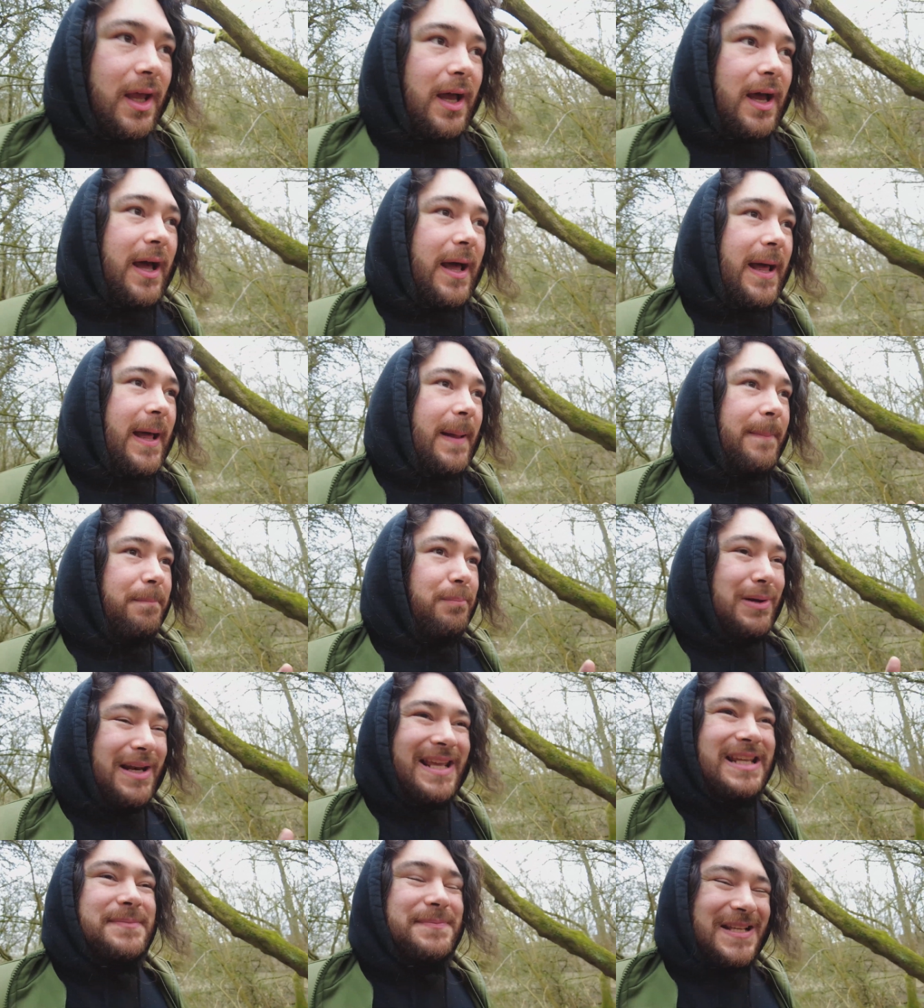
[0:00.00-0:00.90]
um,
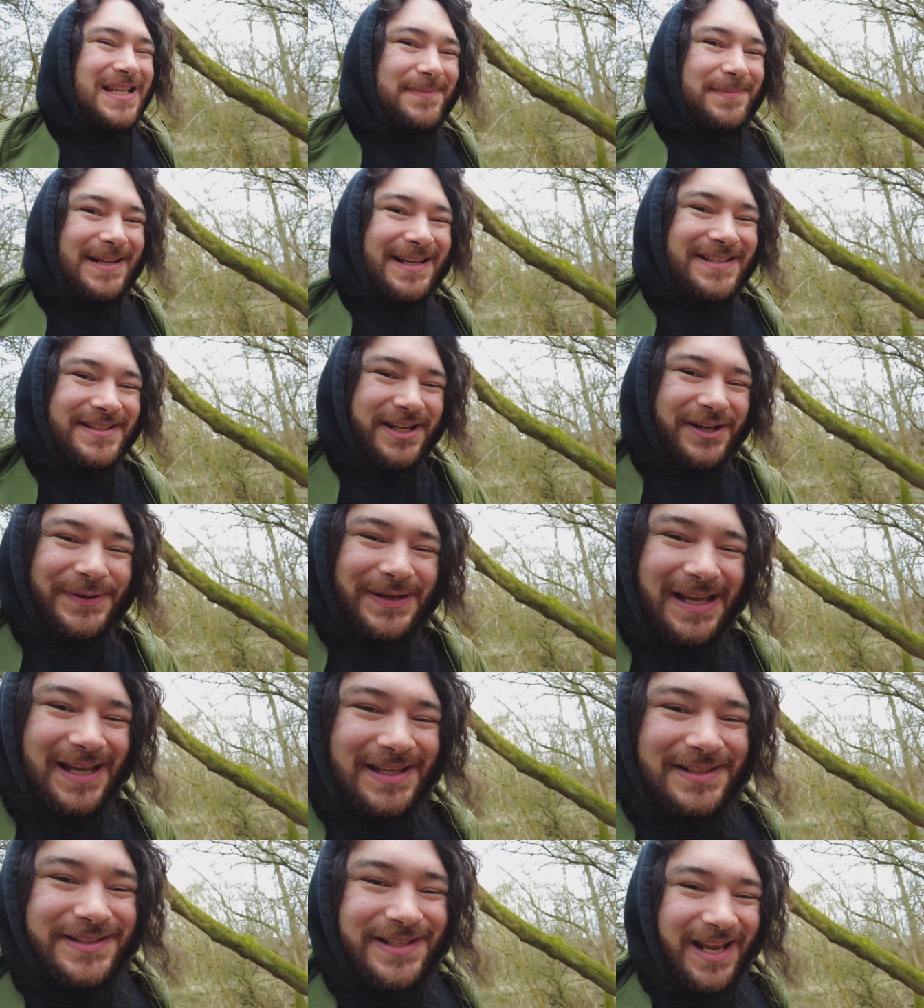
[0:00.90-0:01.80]
please please please go
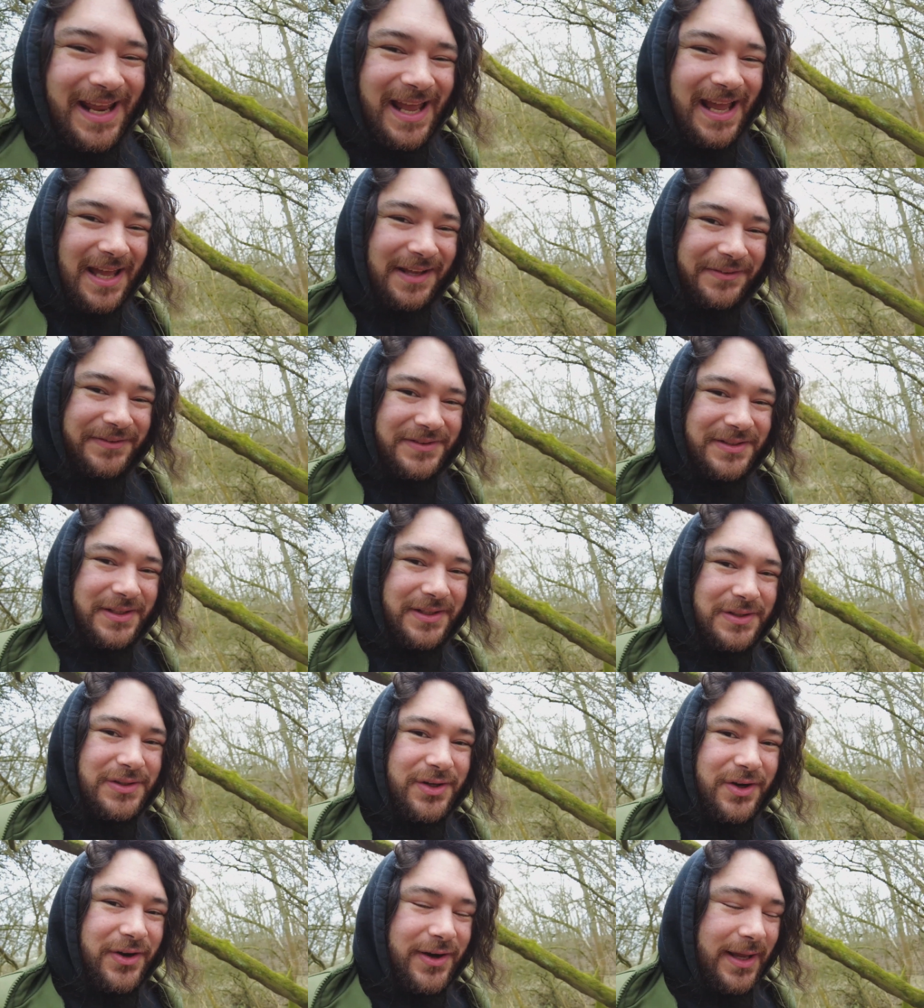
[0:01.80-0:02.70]
ahead and
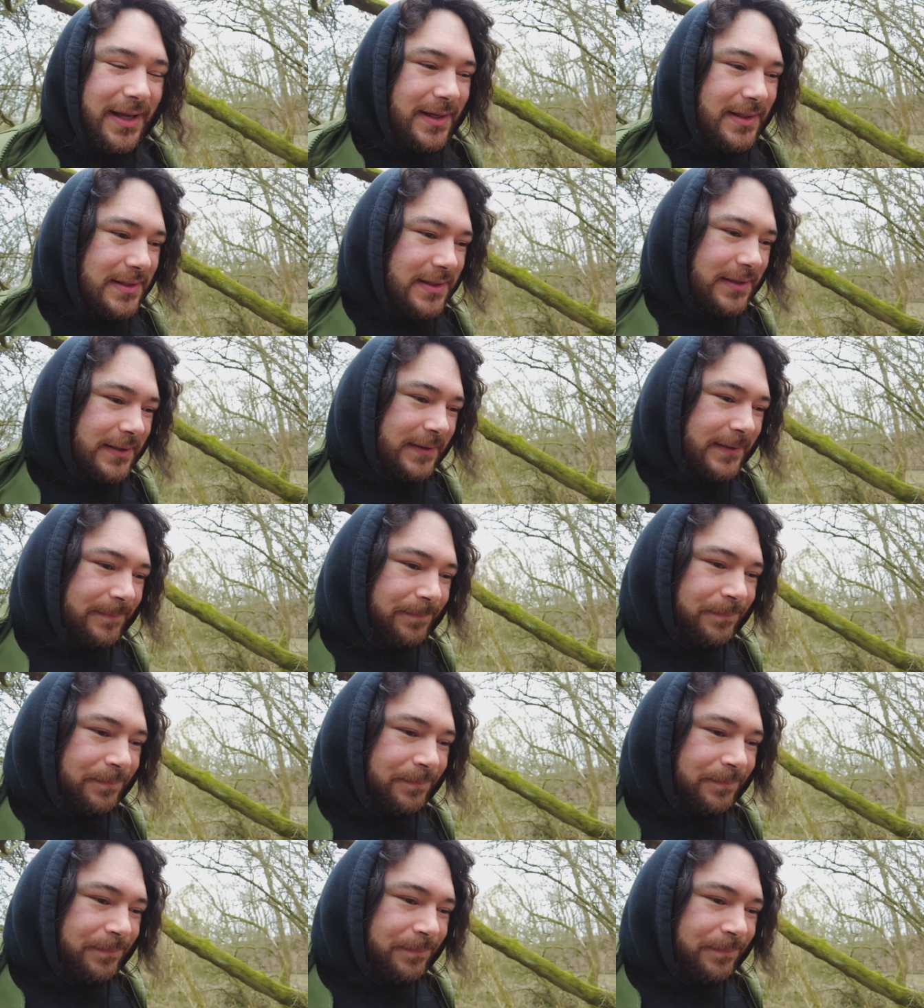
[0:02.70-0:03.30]
donate